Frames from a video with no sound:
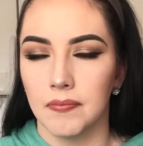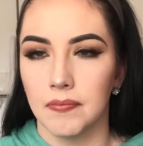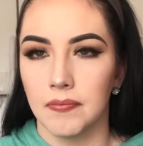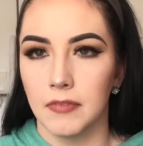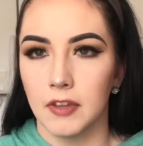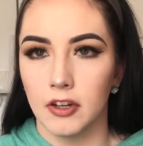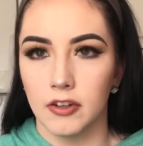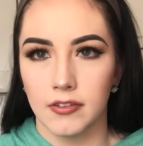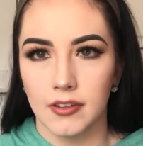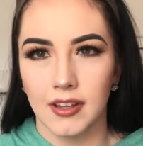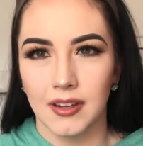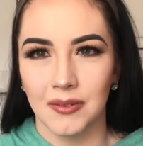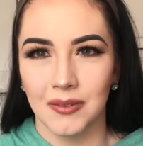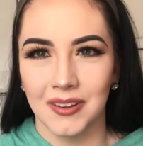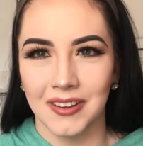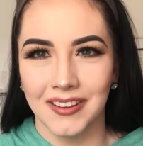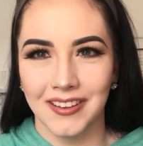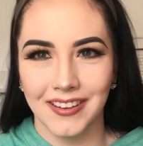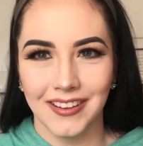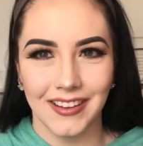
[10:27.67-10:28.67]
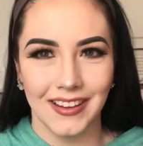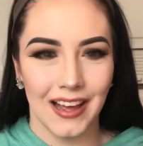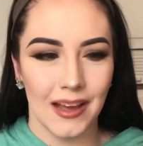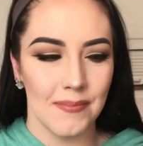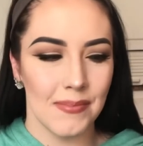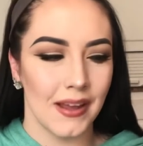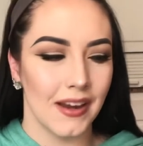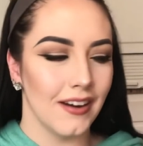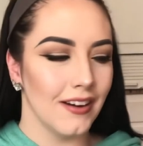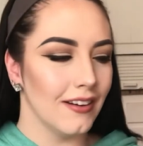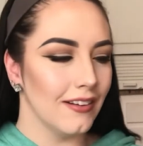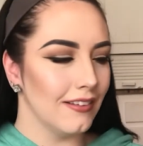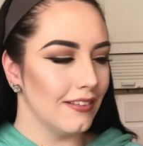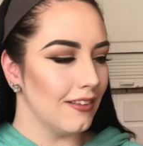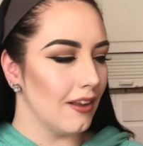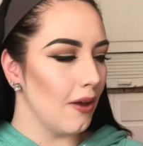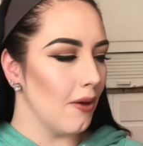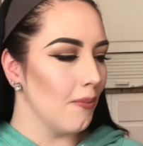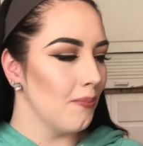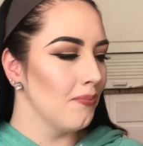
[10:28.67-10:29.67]
your skin will look a lot better.
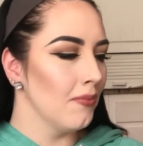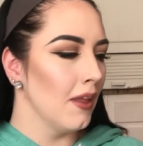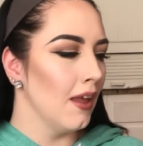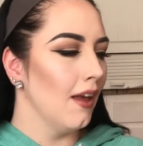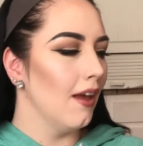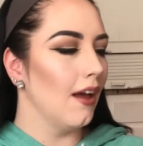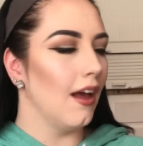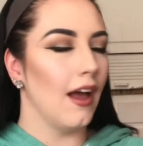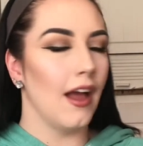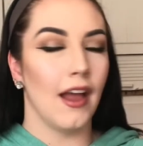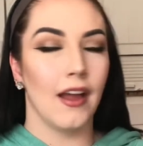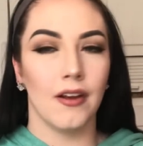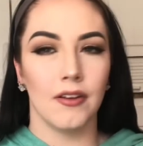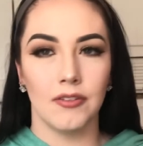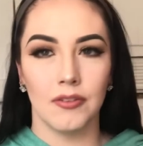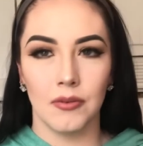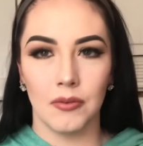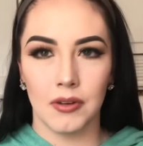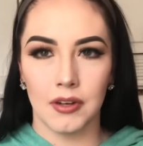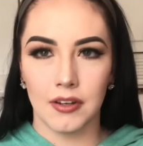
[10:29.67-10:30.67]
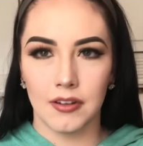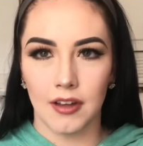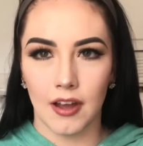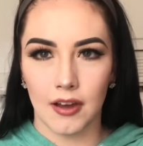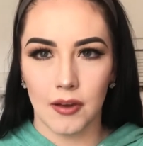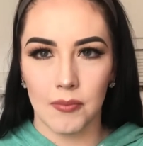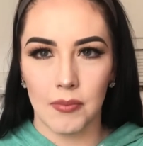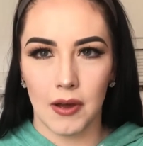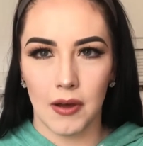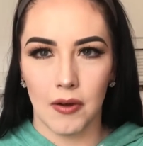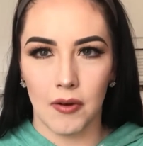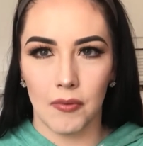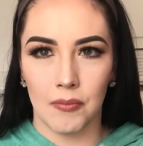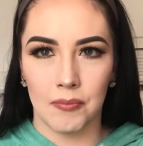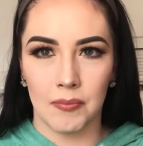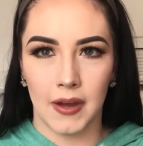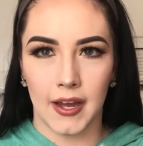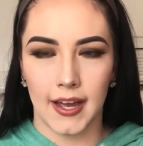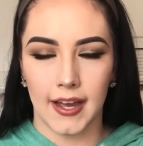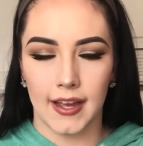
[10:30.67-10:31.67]
So I also want to talk about
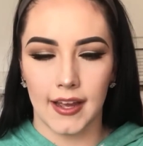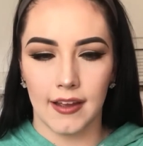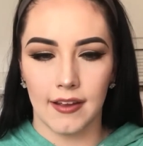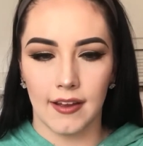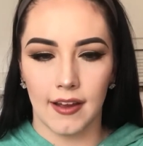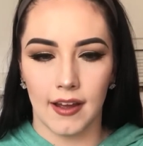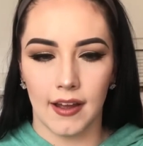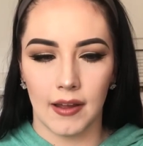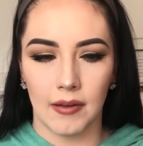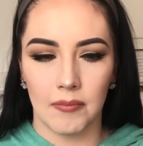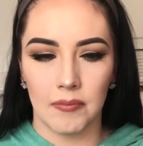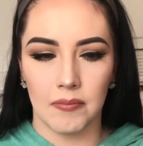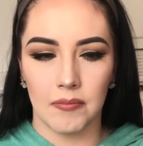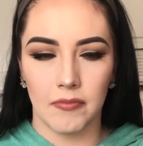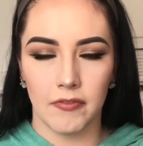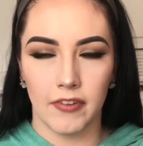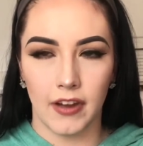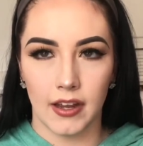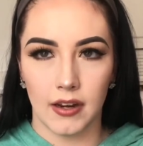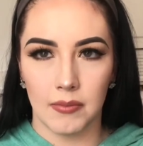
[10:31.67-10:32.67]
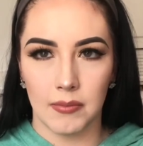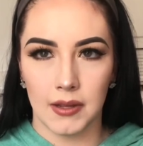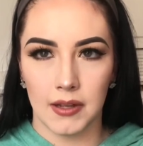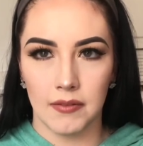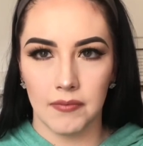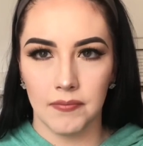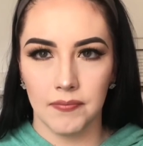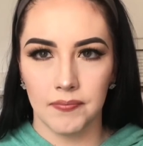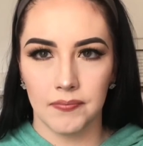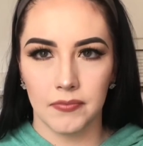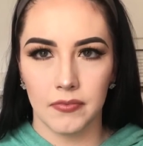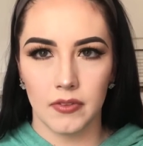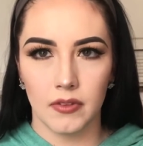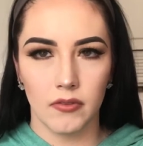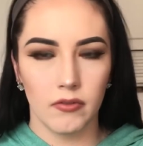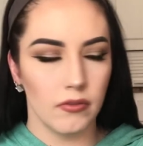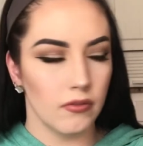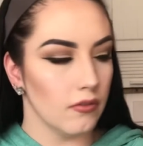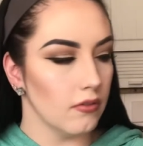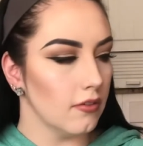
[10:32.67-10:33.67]
my vitamin
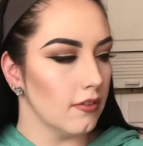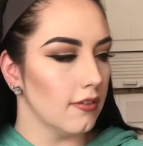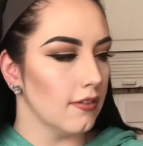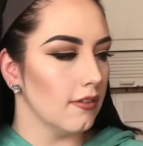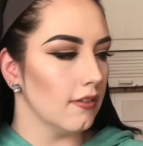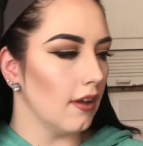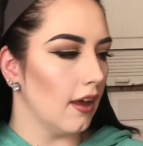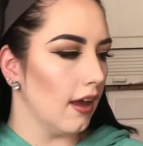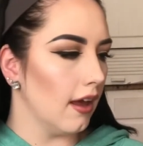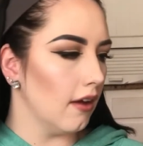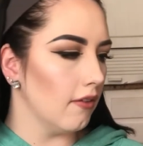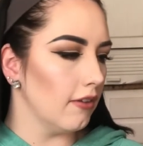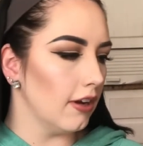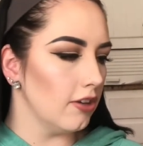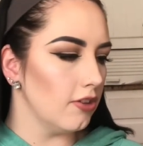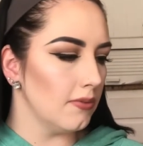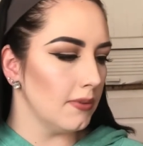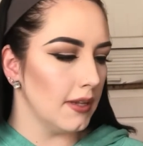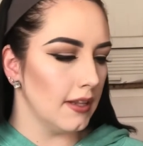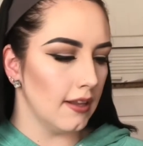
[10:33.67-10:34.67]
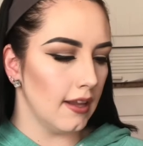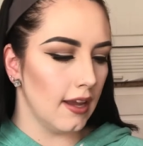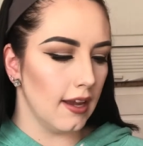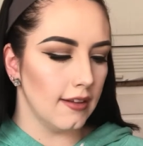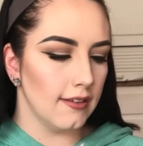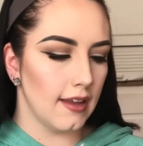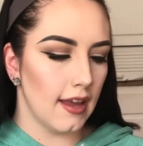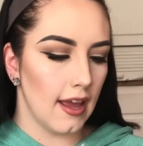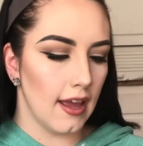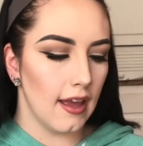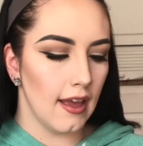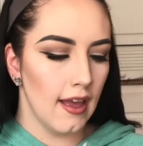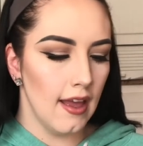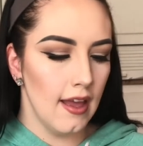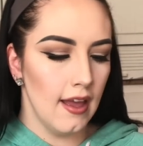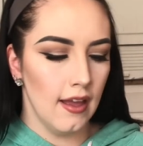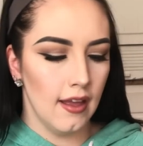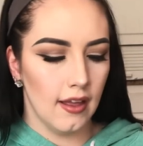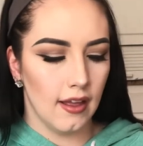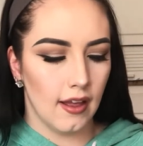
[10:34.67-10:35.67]
regimen that I take.
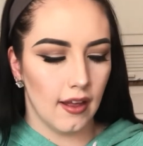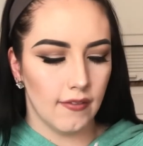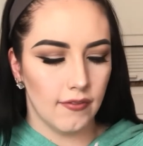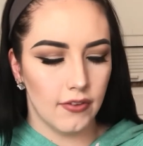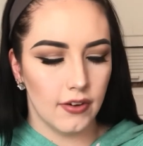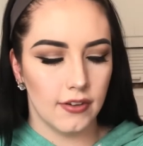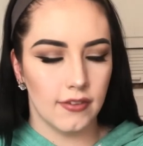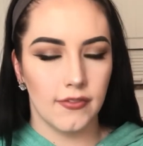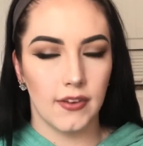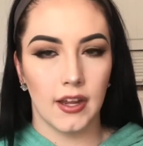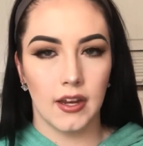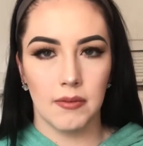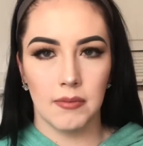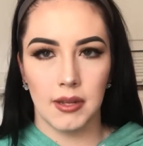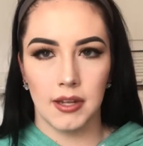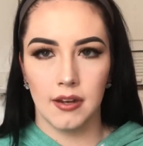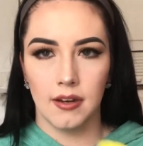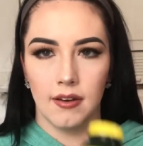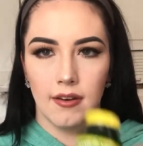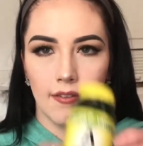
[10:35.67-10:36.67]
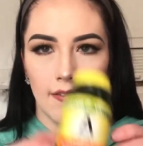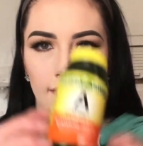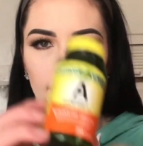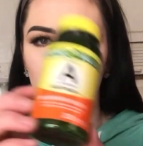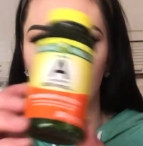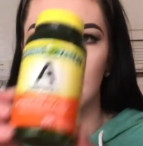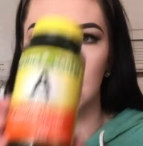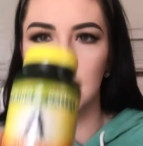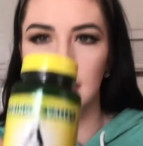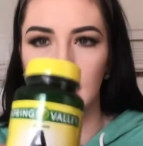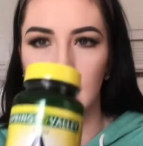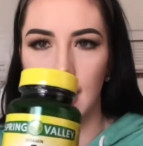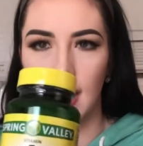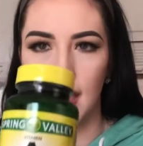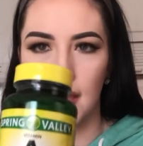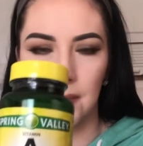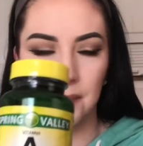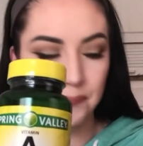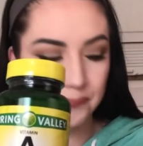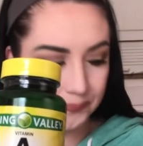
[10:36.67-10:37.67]
First vitamin, vitamin
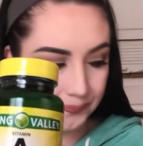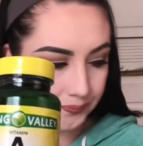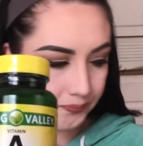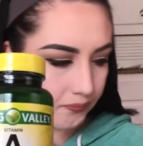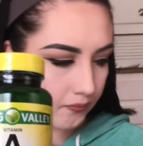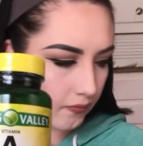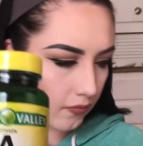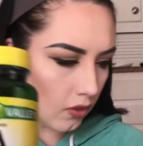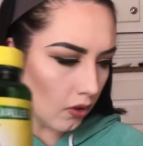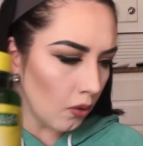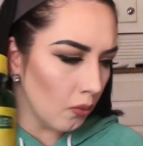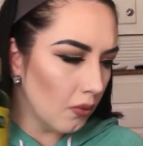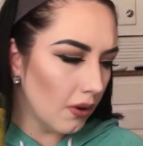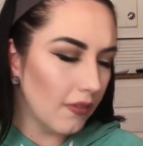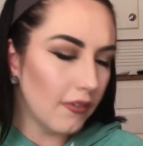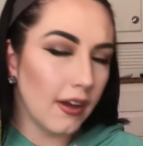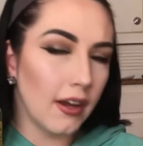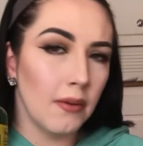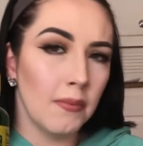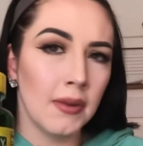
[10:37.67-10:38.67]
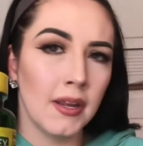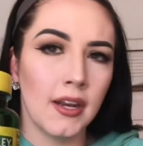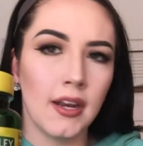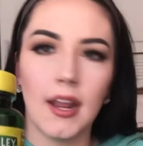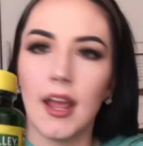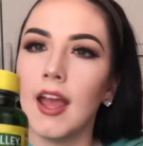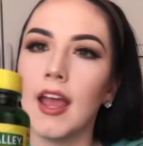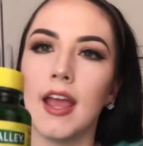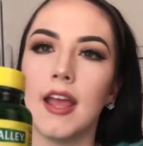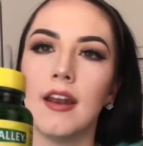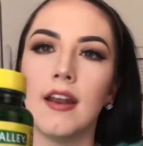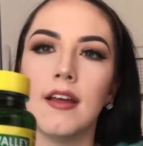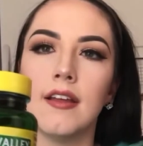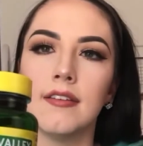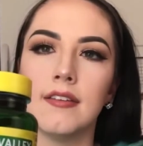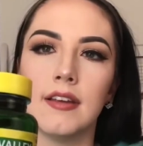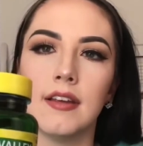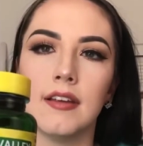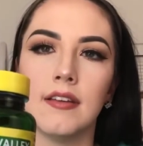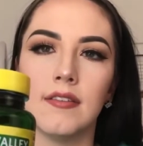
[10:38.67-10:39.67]
A. What vitamin A
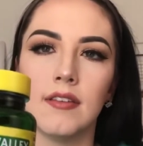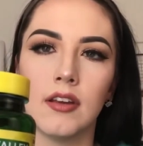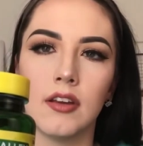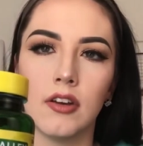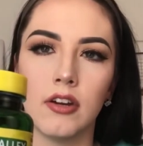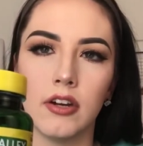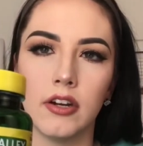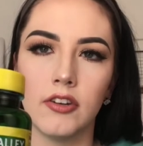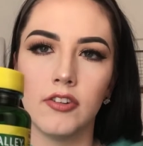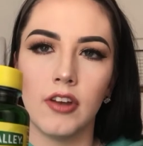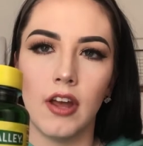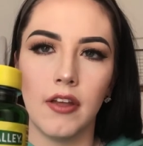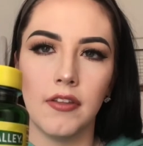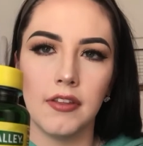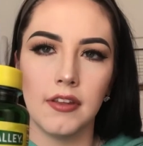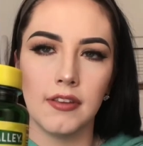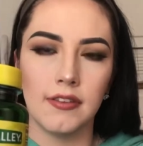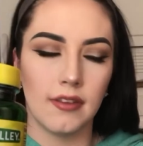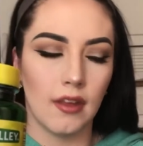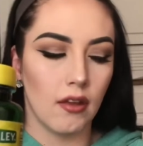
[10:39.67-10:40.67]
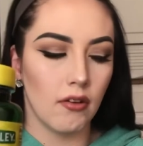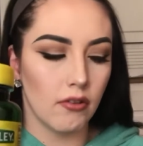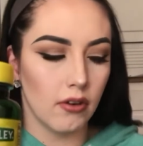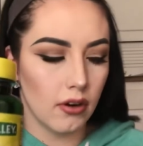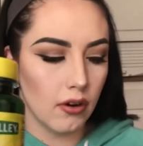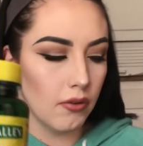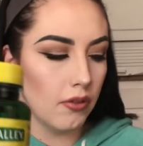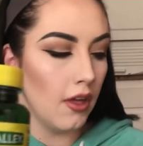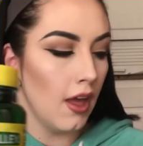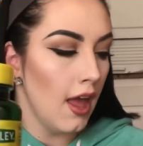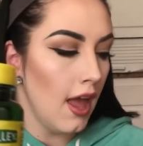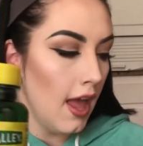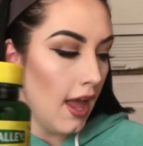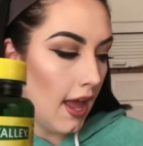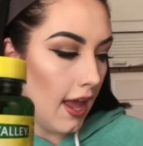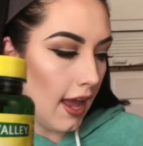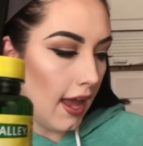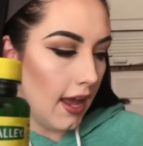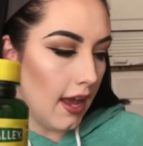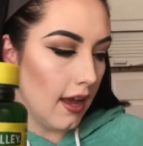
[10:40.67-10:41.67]
does is encourage healthy cell growth
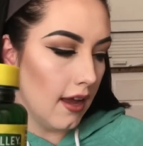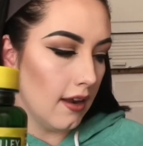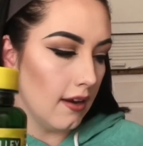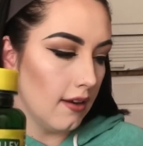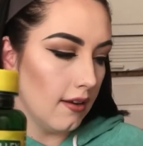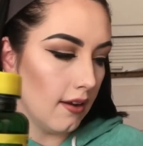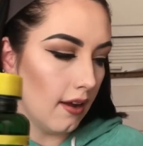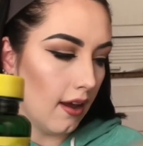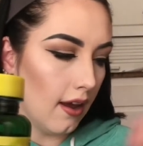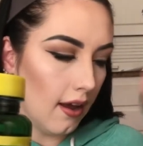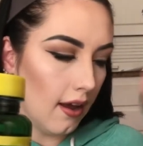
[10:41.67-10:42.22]
and